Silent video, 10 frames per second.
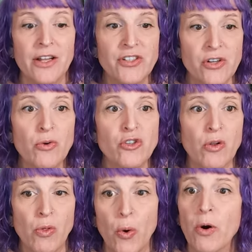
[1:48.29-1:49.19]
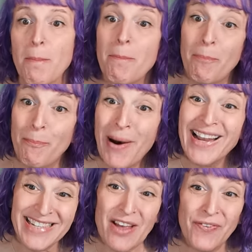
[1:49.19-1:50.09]
A social norm,
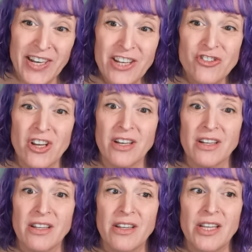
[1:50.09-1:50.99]
by definition,